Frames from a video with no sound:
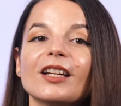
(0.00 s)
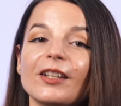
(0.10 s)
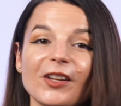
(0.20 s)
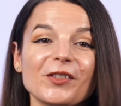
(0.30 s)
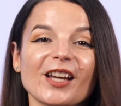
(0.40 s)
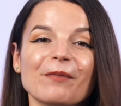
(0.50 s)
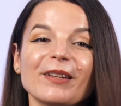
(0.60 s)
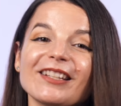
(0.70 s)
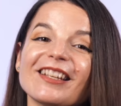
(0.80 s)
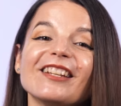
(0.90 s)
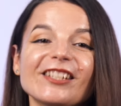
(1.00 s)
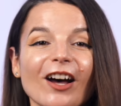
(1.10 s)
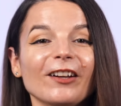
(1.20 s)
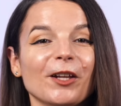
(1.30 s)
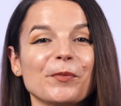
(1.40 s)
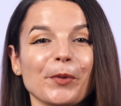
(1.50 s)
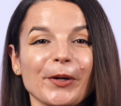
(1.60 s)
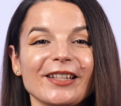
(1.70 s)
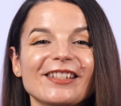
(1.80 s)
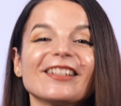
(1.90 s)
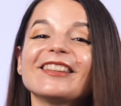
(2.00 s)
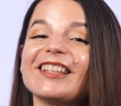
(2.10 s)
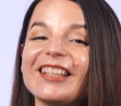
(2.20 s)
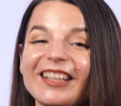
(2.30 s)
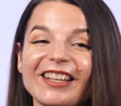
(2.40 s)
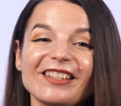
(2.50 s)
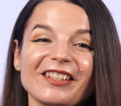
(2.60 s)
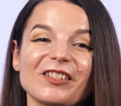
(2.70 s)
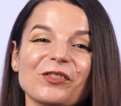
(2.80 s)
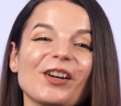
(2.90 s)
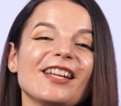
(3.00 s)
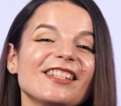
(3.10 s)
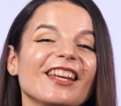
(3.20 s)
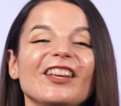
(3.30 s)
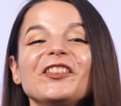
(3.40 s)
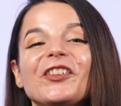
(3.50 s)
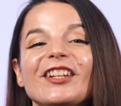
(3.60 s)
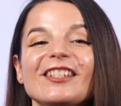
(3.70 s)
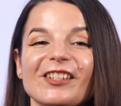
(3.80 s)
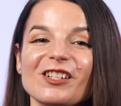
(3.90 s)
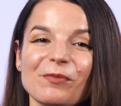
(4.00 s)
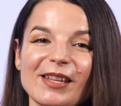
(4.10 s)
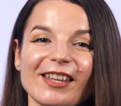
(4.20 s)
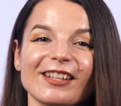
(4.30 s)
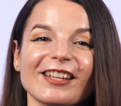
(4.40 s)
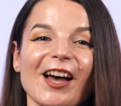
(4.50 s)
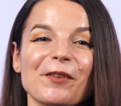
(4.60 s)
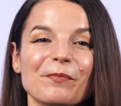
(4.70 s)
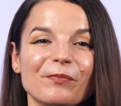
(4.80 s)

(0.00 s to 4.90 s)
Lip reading: new topics and talking points, the easiest way to increase your speaking time.